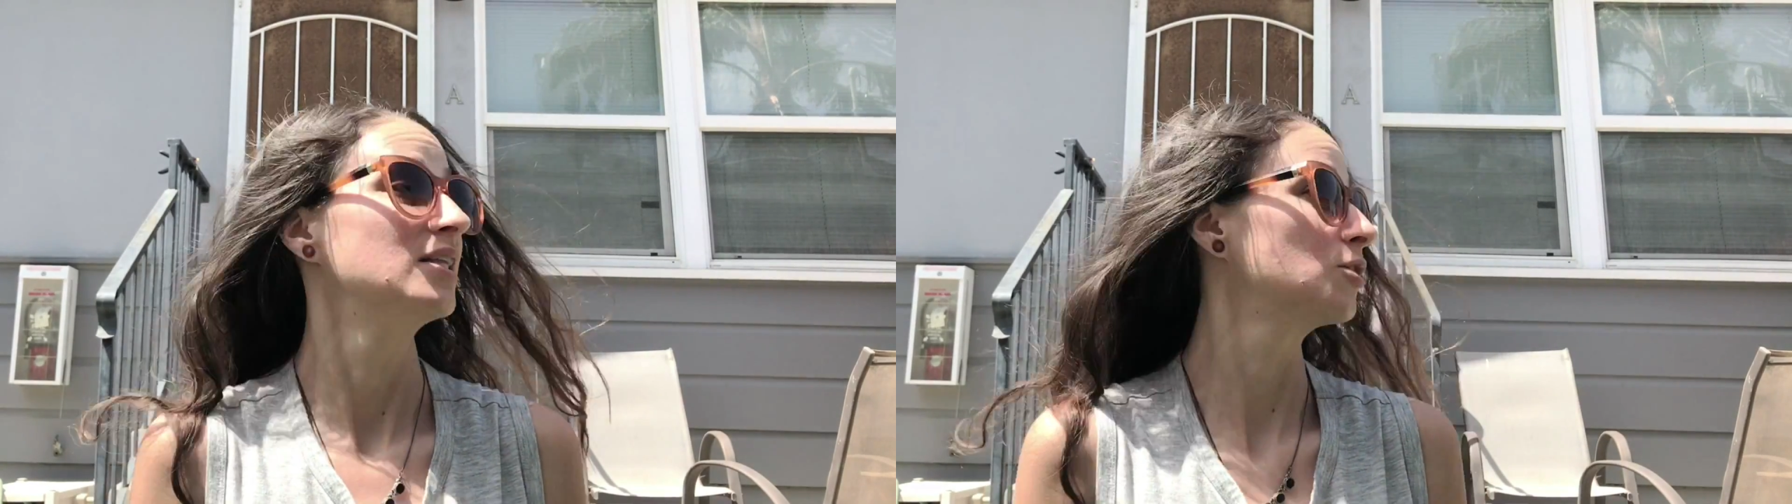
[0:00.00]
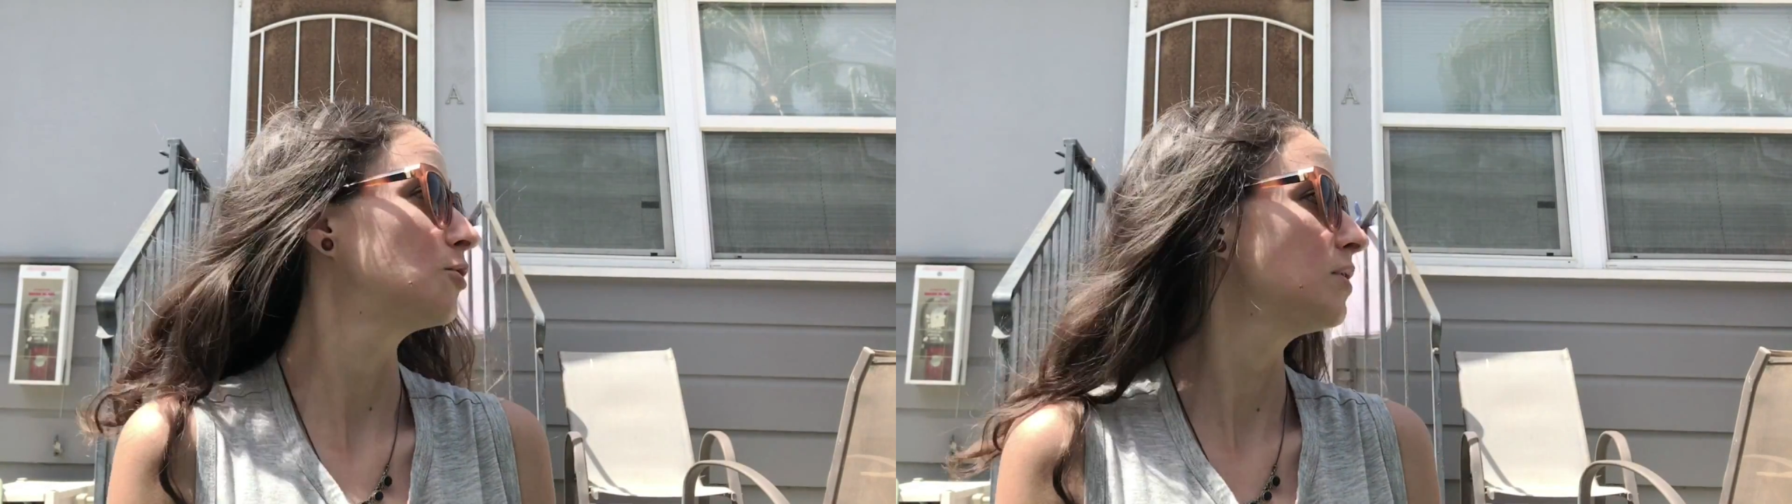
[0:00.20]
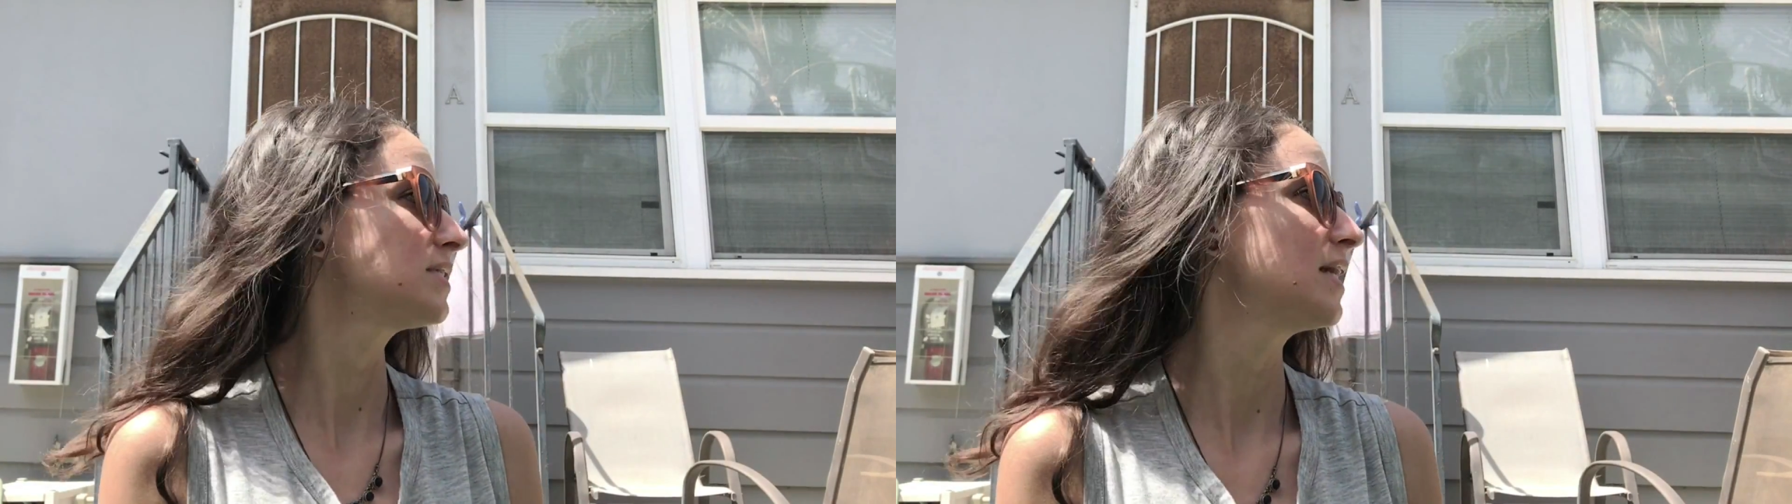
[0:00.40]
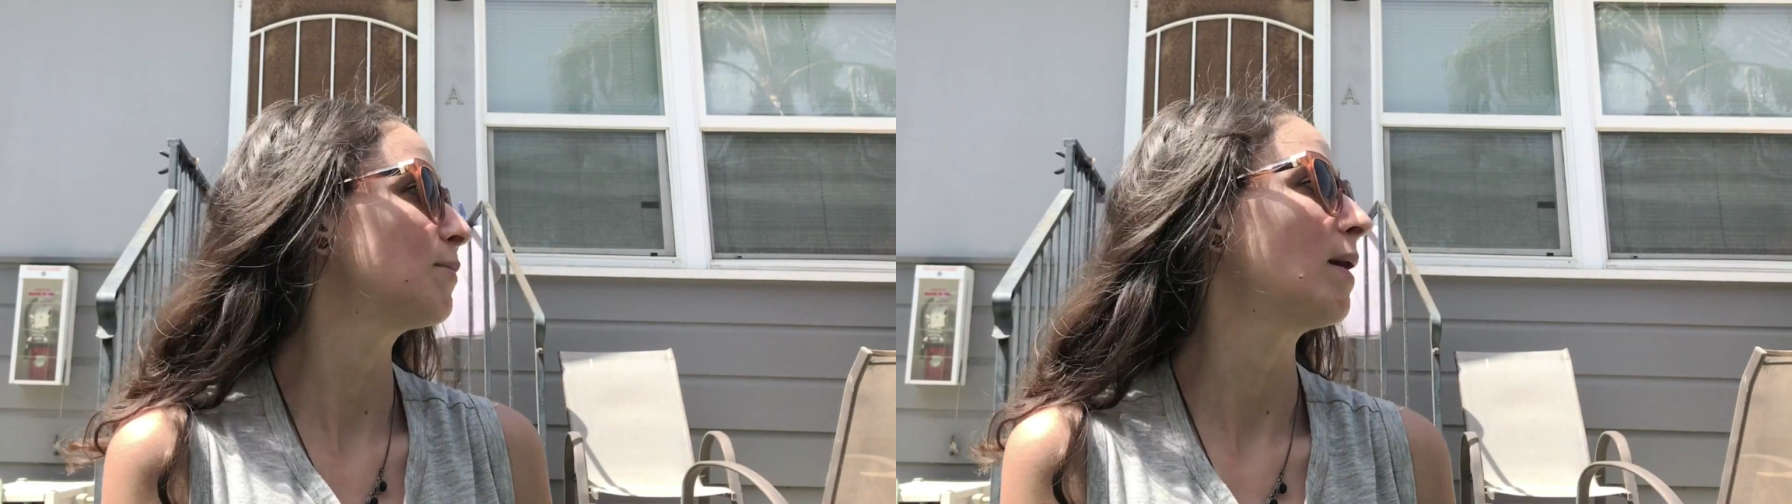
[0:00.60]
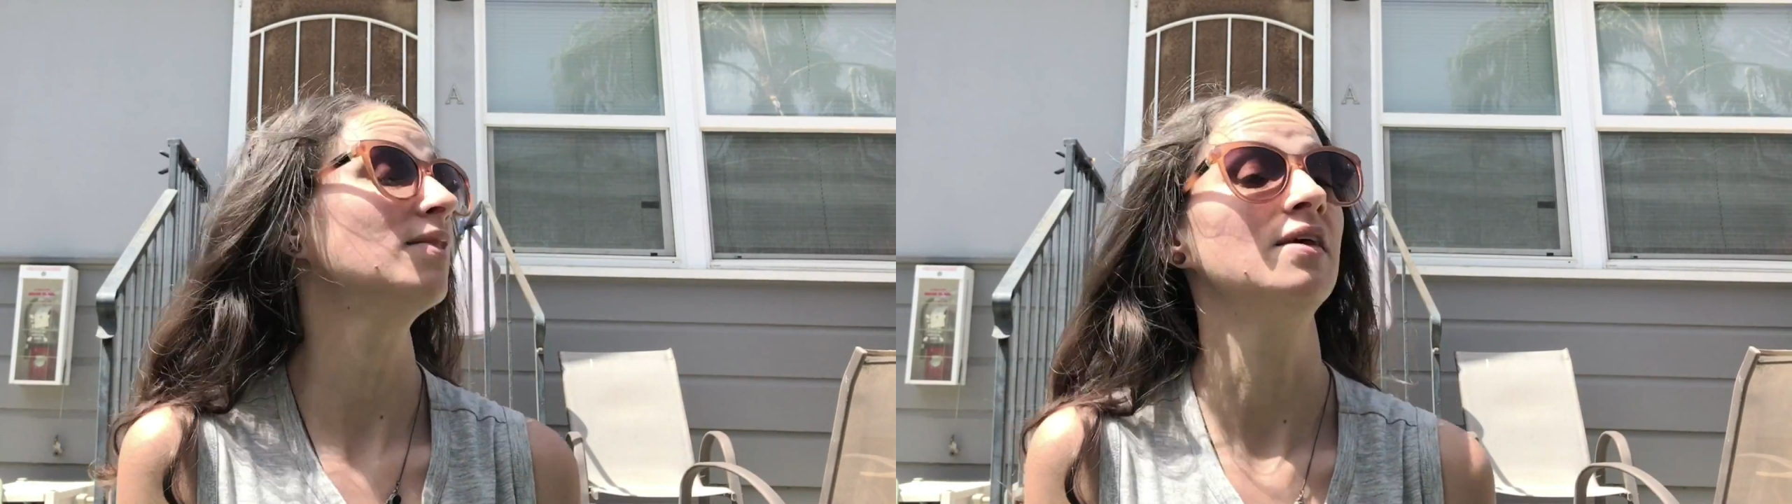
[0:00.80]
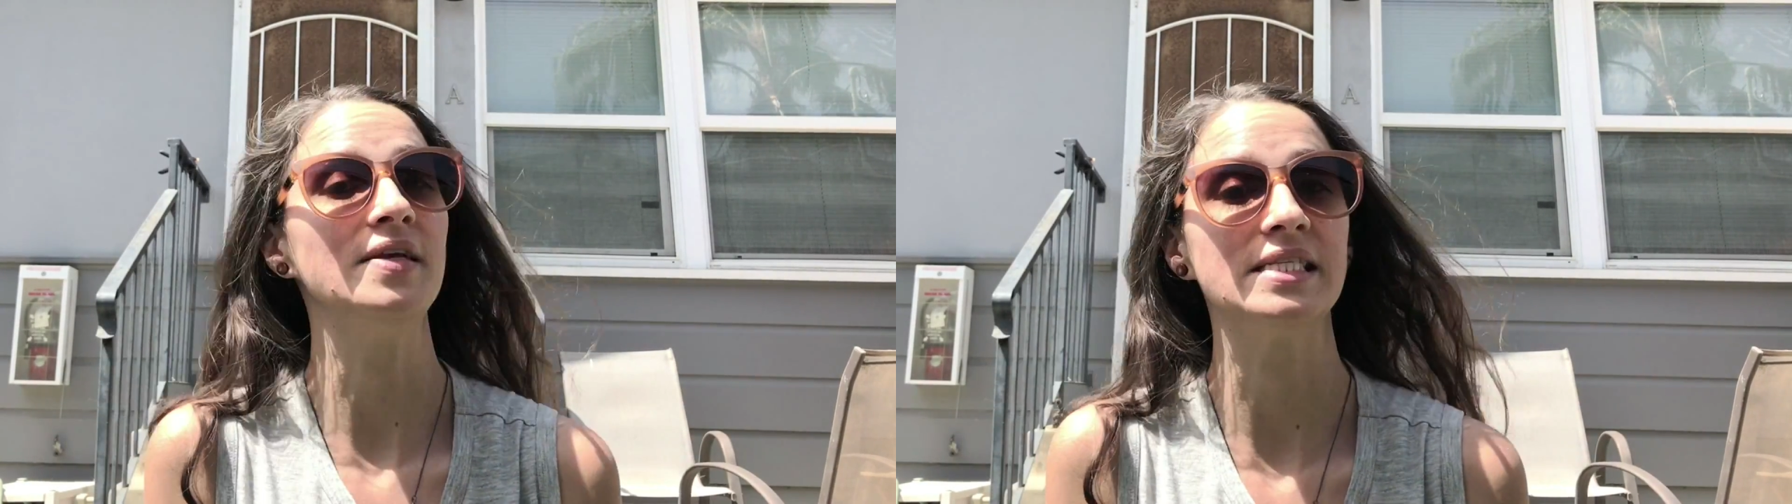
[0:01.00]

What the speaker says: The coolest thing about Living